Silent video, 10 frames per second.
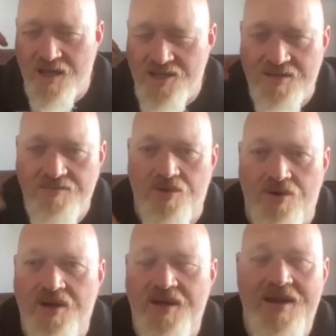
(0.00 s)
a
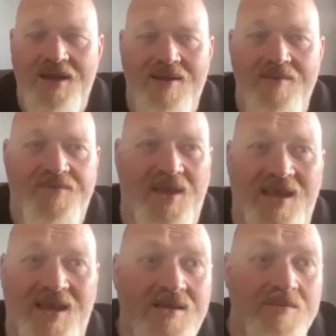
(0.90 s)
more
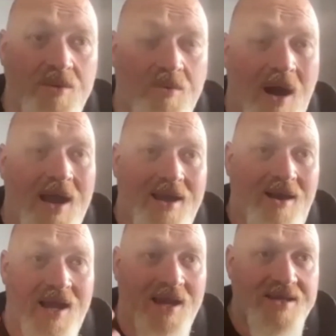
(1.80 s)
intimate way.
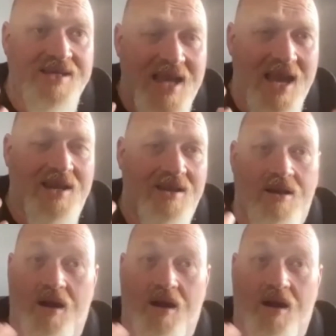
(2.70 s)
I understand it. I'll